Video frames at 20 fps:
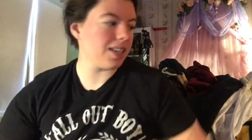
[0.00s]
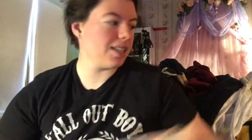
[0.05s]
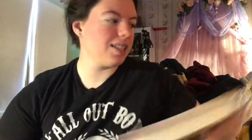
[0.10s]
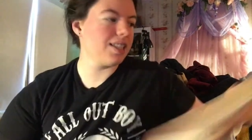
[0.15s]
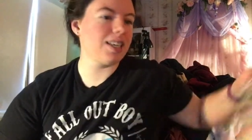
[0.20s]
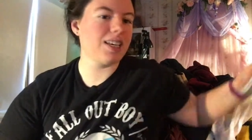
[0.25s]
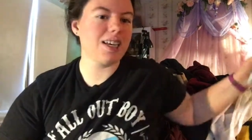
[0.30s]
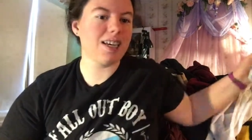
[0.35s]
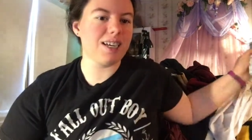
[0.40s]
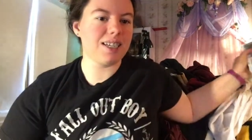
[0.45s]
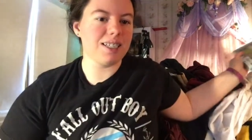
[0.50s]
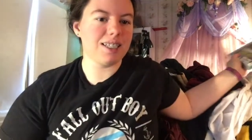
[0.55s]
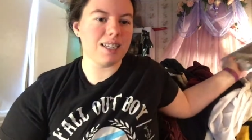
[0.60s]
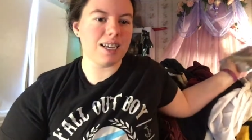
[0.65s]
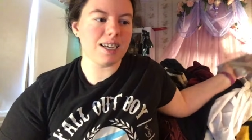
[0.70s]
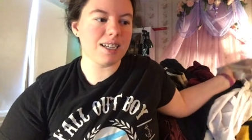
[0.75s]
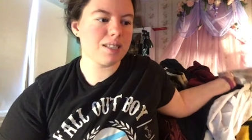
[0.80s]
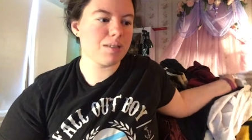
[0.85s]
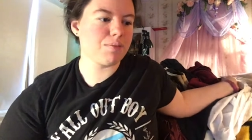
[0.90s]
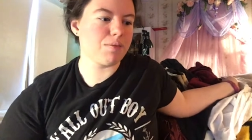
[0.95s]
The
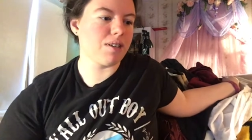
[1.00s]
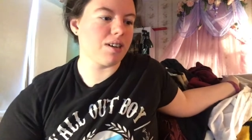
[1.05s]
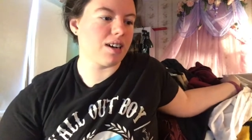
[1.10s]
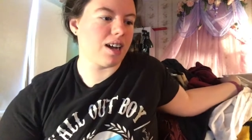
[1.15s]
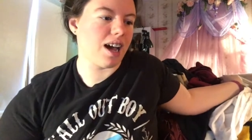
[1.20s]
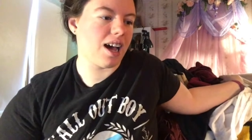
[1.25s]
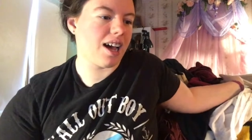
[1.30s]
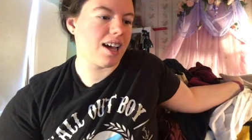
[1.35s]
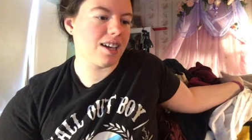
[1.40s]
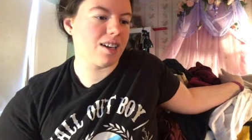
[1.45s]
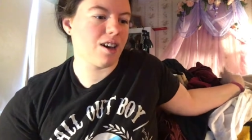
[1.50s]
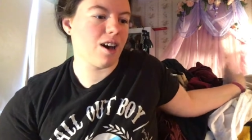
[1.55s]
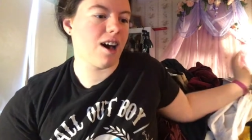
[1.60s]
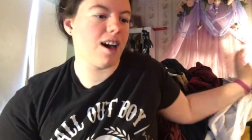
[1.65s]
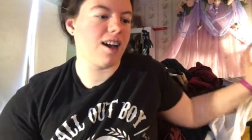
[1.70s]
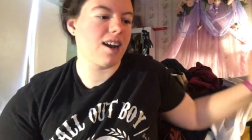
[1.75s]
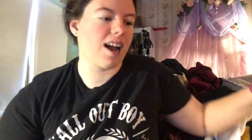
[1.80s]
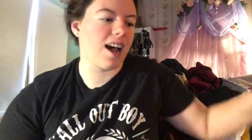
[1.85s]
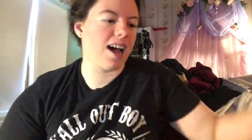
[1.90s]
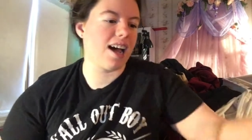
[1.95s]
next one I
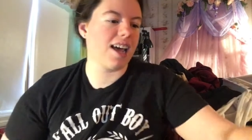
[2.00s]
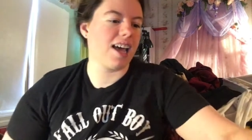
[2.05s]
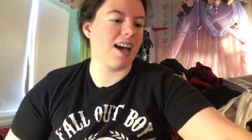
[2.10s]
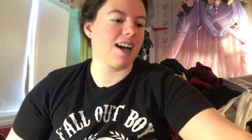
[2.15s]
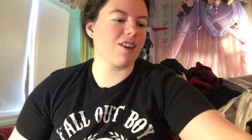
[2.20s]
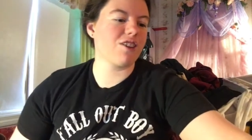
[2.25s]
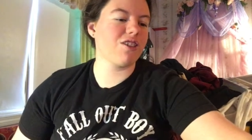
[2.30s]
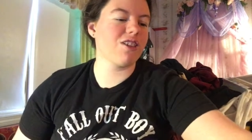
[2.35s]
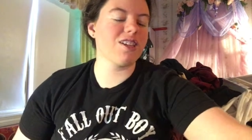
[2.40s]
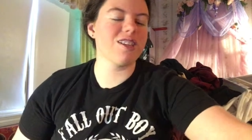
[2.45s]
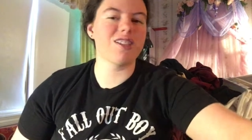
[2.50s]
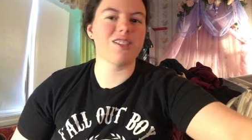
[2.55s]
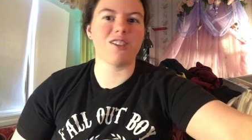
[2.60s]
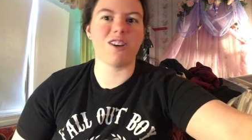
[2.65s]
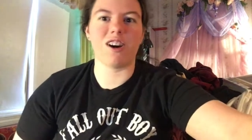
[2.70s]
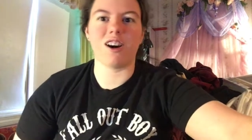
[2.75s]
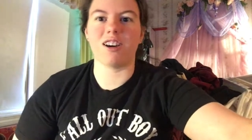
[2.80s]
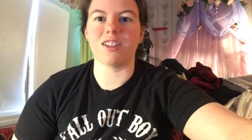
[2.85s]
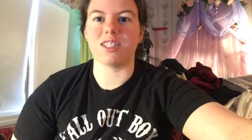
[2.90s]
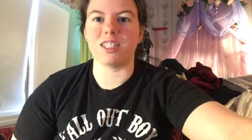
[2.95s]
got, I actually
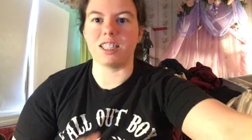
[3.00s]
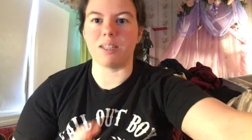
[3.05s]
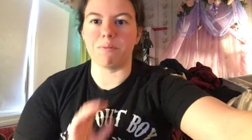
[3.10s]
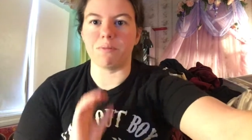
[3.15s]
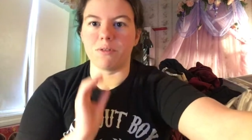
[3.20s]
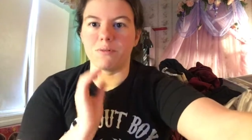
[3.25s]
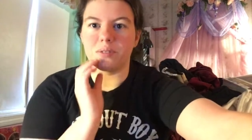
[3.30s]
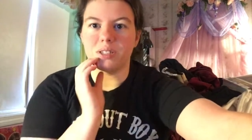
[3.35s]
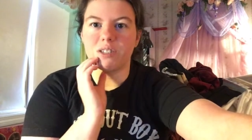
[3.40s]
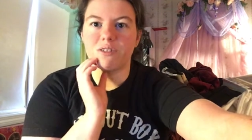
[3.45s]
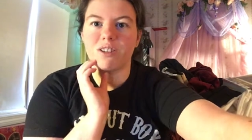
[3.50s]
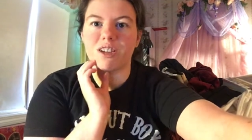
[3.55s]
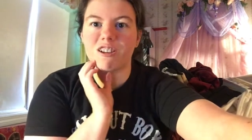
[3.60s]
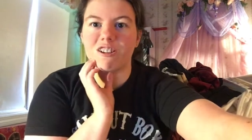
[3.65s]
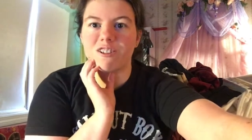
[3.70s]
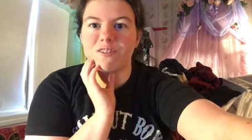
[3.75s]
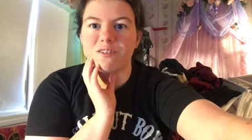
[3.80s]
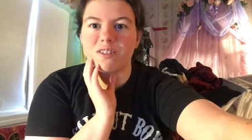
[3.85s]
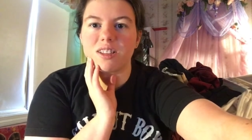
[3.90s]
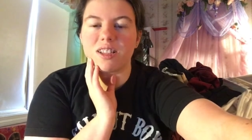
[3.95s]
saw the movie
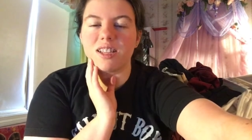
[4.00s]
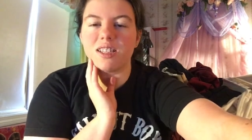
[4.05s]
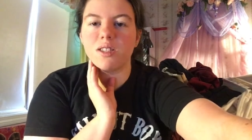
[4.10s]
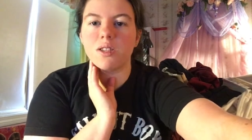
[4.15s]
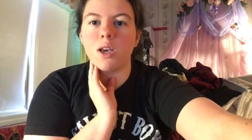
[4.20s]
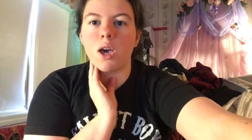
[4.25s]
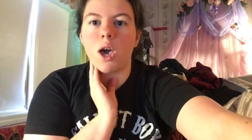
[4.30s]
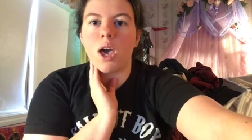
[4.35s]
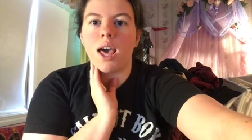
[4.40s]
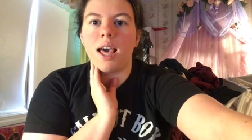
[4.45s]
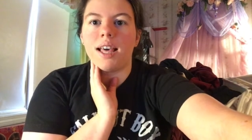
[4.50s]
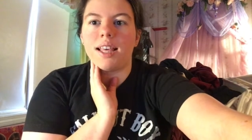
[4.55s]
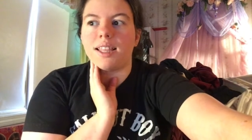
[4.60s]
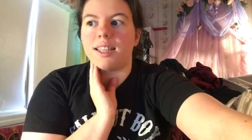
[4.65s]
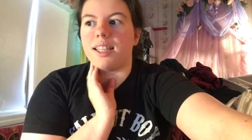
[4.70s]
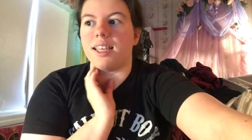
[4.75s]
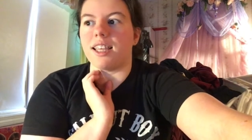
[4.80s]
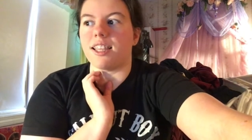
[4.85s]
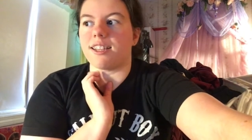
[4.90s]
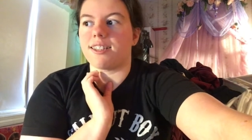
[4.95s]
trailer for this
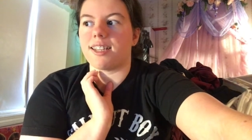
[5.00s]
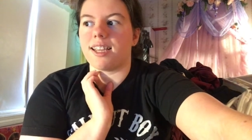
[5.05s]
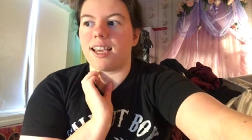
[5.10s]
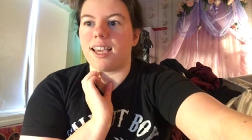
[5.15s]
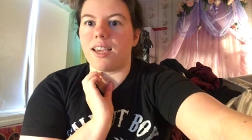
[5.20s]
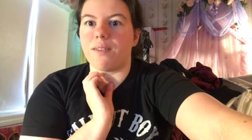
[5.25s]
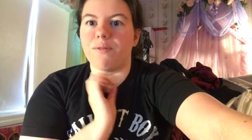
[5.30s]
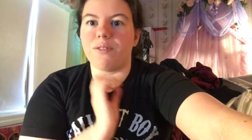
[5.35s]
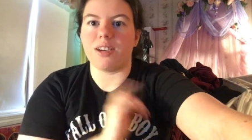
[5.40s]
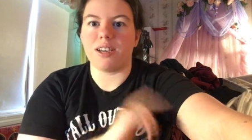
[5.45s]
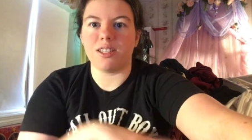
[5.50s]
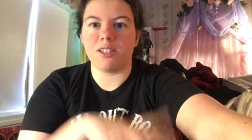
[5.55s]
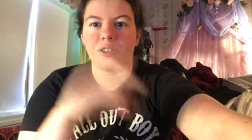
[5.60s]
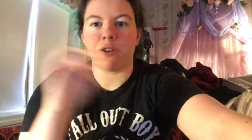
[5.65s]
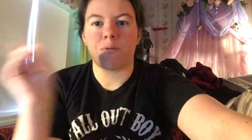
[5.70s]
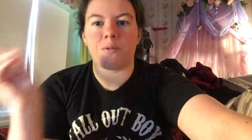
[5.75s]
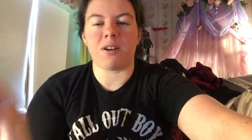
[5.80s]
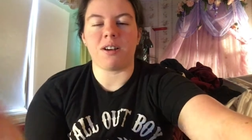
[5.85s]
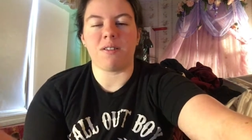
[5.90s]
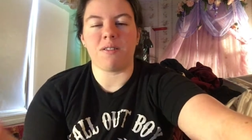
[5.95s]
the other day, if you guys
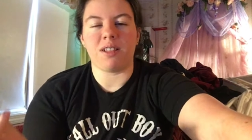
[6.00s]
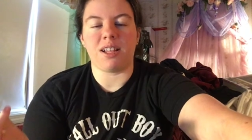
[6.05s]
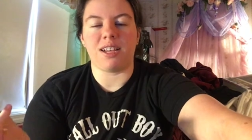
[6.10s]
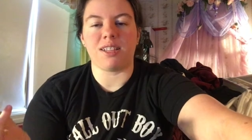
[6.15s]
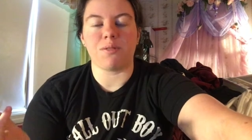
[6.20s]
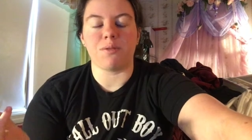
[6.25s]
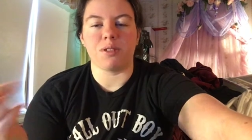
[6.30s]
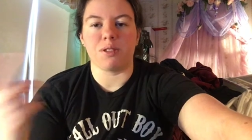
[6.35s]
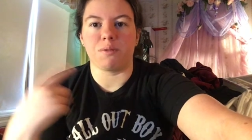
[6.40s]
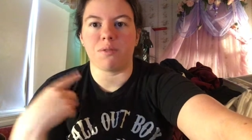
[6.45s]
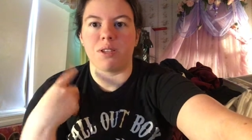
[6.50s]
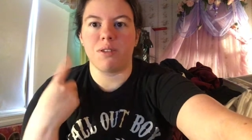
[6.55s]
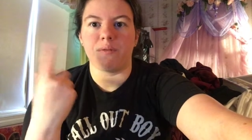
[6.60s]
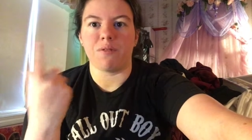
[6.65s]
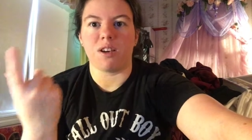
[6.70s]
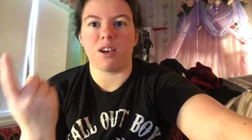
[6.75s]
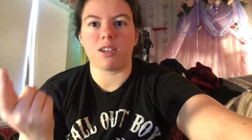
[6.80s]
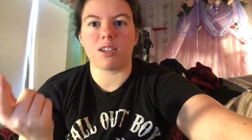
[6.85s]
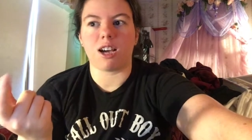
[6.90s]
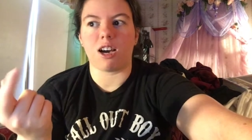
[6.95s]
saw last week's reading
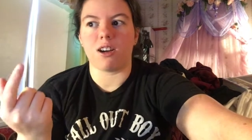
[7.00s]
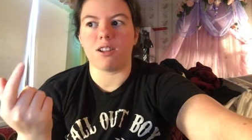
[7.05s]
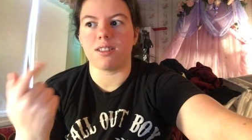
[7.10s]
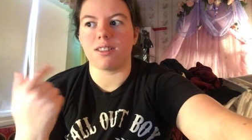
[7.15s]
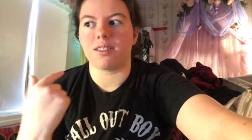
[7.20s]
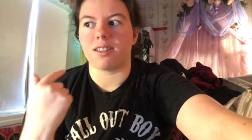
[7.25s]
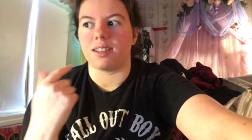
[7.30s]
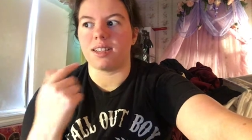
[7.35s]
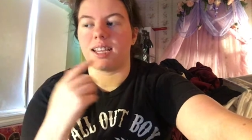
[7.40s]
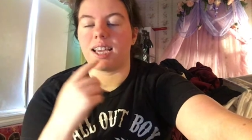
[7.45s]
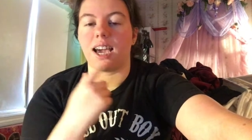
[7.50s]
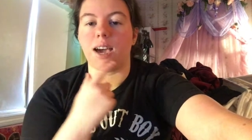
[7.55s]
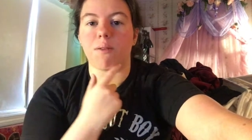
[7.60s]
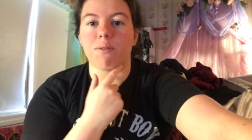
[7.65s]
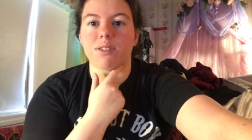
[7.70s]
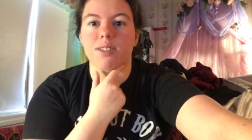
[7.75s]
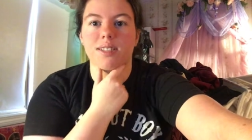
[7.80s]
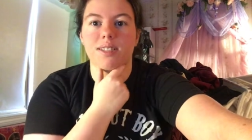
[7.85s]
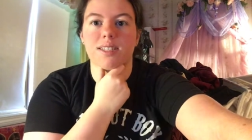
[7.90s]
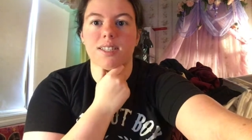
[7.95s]
vlog, on Sunday I
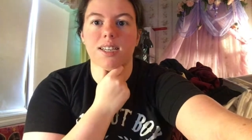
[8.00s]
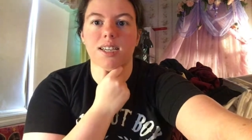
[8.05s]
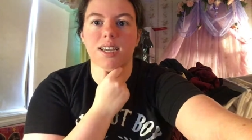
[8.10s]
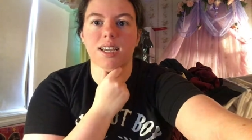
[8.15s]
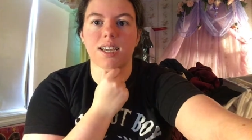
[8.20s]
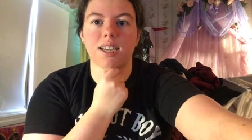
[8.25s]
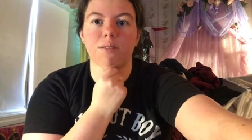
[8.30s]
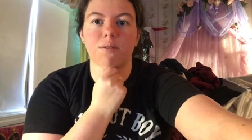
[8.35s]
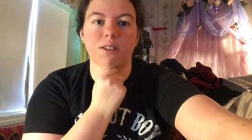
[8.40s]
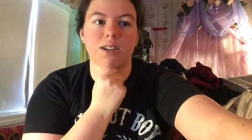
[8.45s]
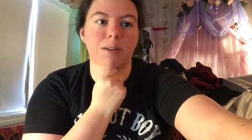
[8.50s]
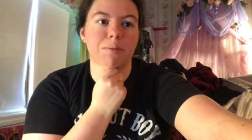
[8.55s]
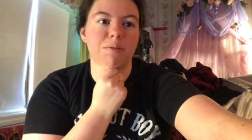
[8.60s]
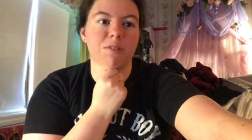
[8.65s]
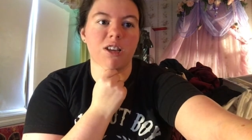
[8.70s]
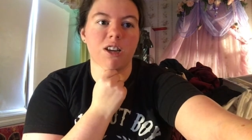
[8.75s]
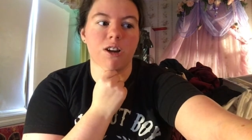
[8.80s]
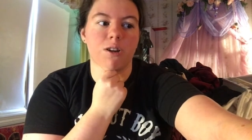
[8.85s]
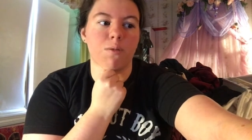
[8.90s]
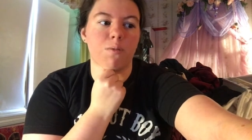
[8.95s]
went to see Ready
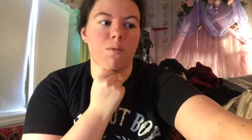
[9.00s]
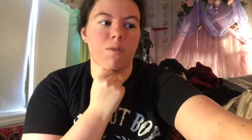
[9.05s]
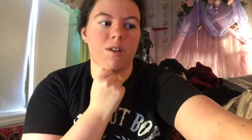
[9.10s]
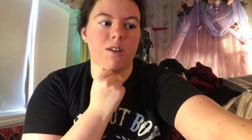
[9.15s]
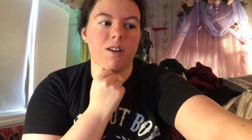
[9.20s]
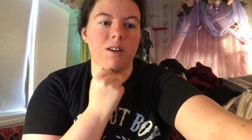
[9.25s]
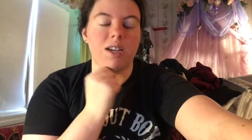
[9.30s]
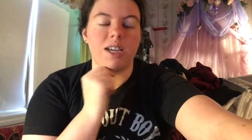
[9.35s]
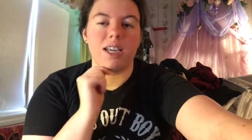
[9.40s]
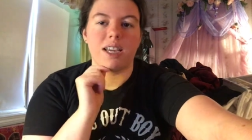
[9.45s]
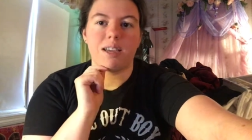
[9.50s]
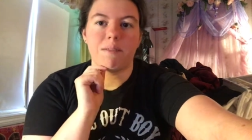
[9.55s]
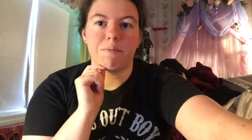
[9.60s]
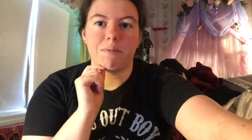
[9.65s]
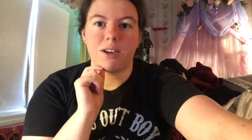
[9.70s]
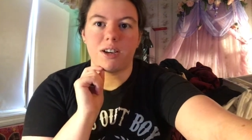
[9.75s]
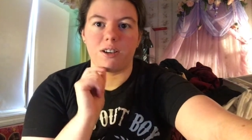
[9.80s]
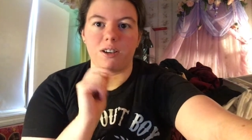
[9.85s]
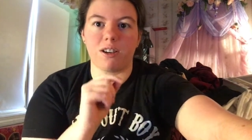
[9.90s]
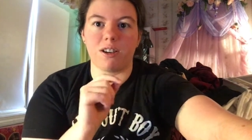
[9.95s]
Player One
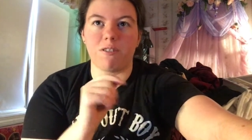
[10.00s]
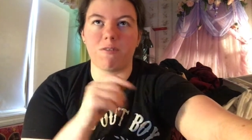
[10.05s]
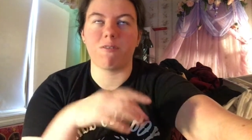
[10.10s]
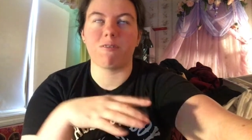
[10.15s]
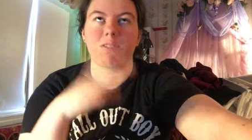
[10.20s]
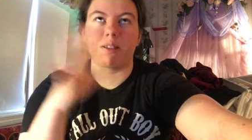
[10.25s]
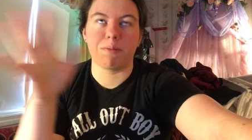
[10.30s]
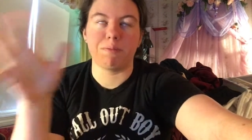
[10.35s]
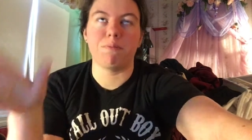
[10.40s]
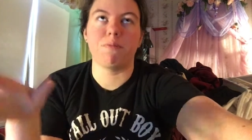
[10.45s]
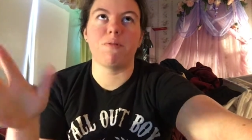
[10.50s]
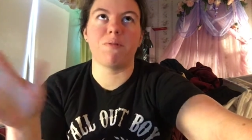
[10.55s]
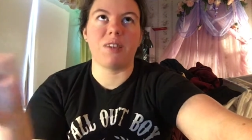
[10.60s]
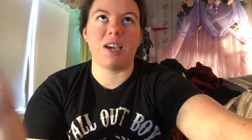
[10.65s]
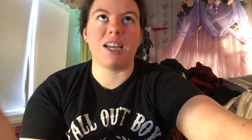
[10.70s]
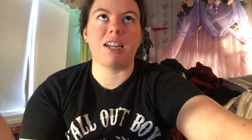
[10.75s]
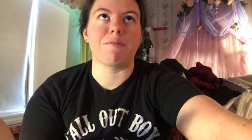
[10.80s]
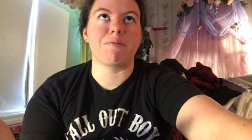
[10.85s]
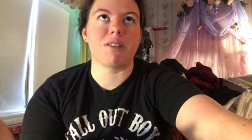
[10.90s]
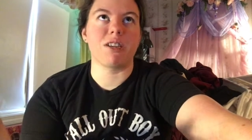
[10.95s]
by, well, the movie
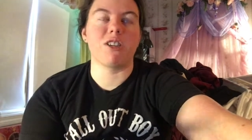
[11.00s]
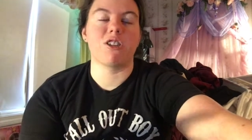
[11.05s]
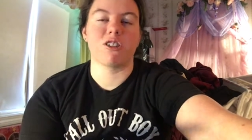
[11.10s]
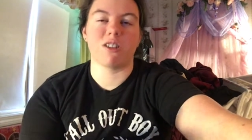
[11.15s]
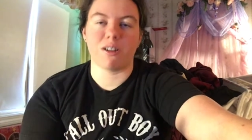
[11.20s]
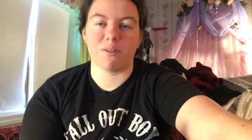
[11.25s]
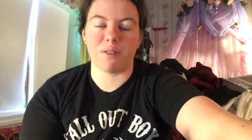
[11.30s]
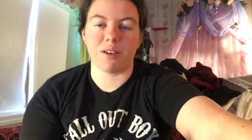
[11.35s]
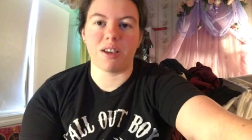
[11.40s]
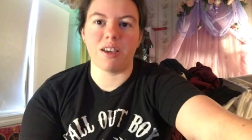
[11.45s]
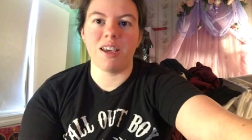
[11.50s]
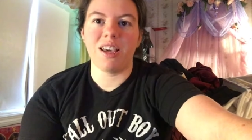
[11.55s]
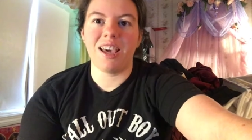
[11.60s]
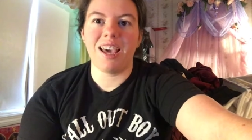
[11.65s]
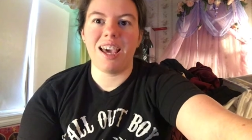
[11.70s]
adaptation of it,